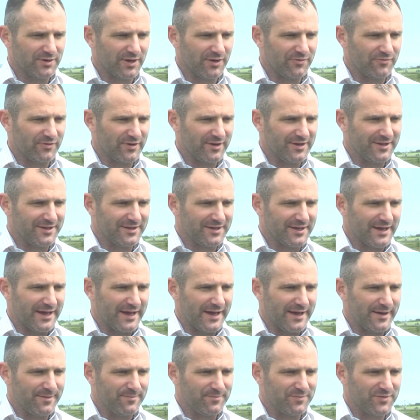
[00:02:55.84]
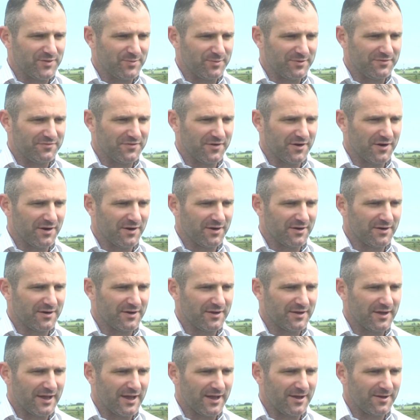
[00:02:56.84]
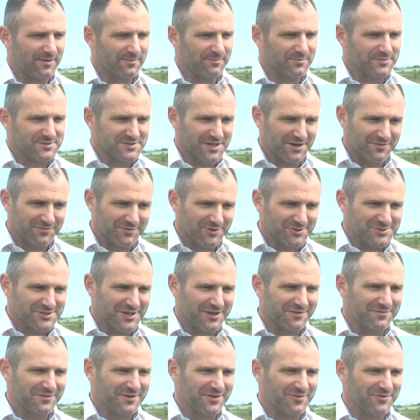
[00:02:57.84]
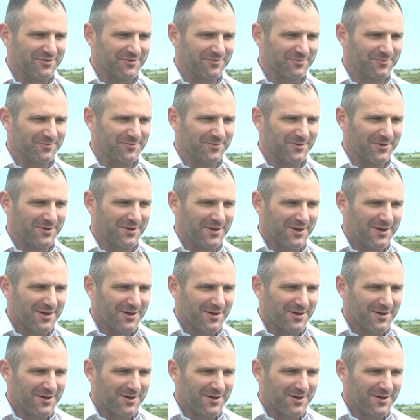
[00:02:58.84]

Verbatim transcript: not really. Um, to be fair, uh, myself and yourself, Adrian,